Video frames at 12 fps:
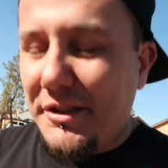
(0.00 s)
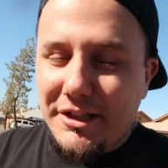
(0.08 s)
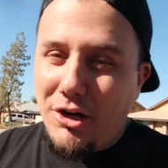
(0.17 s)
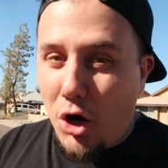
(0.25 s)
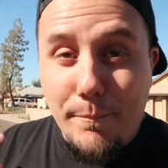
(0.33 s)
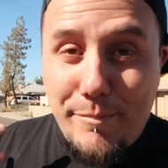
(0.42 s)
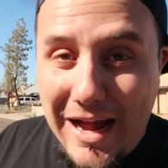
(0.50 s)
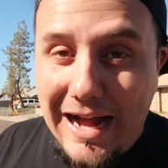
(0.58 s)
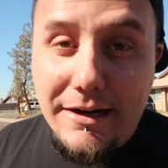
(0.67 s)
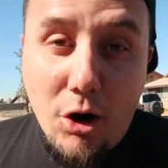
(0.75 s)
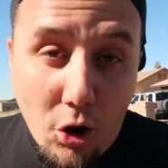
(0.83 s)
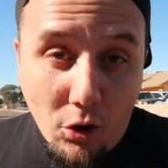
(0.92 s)
put the car
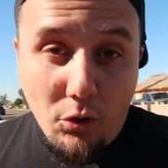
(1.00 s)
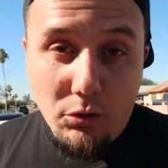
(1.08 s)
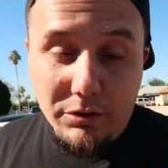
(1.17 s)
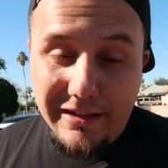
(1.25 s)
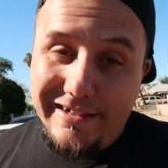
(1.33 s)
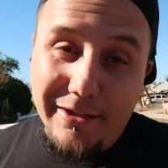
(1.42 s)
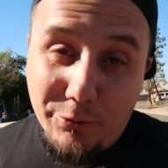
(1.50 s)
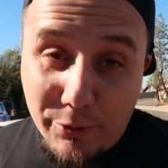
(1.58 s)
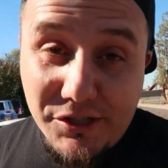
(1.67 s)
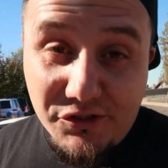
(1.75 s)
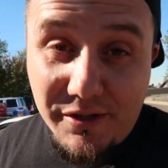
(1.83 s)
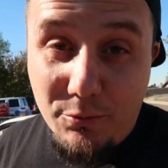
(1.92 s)
back whole like it
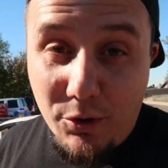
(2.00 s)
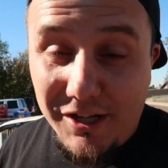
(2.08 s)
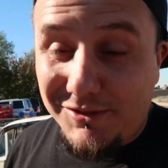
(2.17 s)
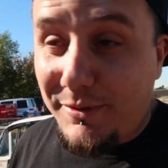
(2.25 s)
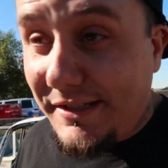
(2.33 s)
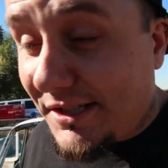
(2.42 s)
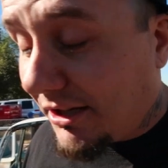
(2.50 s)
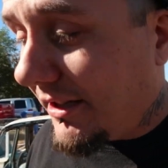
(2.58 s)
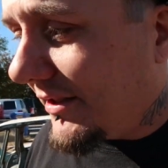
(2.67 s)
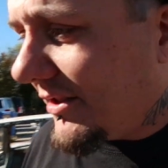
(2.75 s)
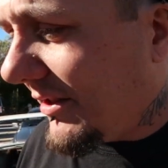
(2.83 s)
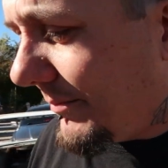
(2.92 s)
originally was when he
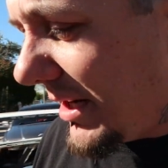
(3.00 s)
took it to the